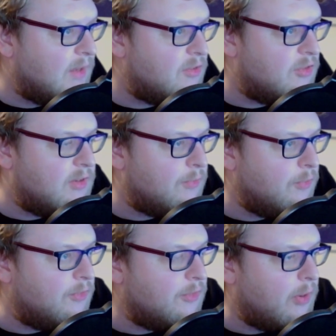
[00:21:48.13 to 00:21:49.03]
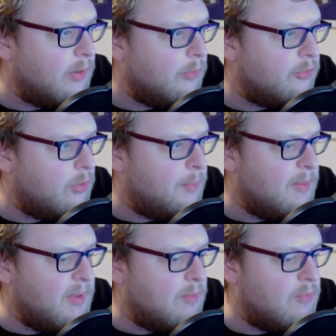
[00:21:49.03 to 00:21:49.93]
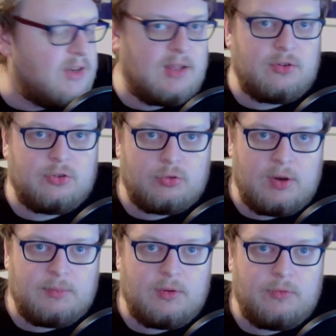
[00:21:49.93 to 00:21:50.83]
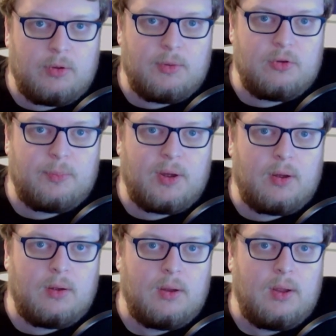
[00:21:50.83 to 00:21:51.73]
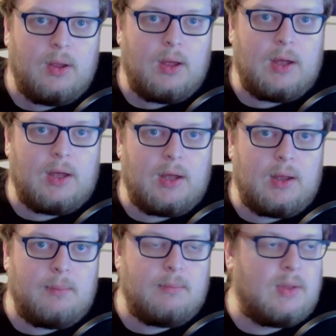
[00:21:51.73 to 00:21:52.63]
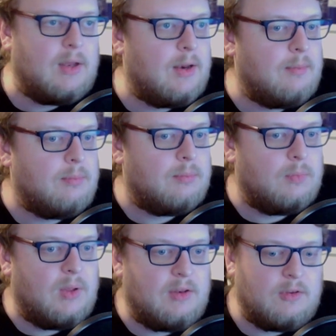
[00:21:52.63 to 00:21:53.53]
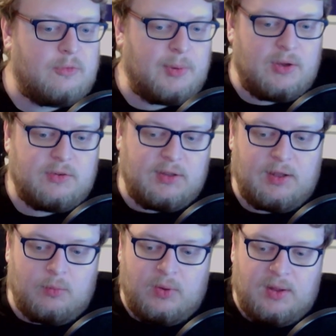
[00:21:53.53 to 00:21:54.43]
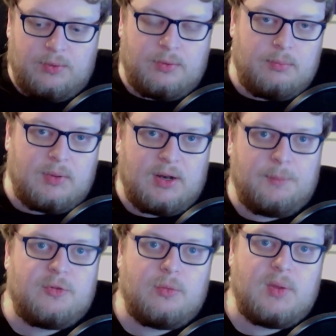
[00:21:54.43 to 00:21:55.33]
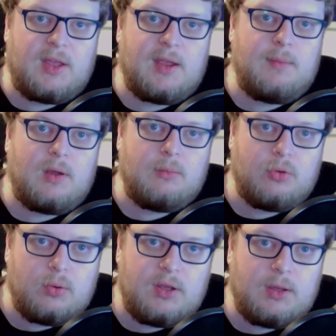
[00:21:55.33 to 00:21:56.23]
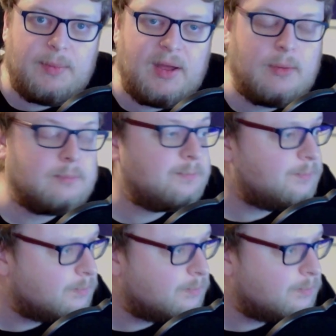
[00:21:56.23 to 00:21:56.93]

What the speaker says: just a different style. So it would be me reading a script for the most part, and then interspersing it with clips from the game that I'm talking about.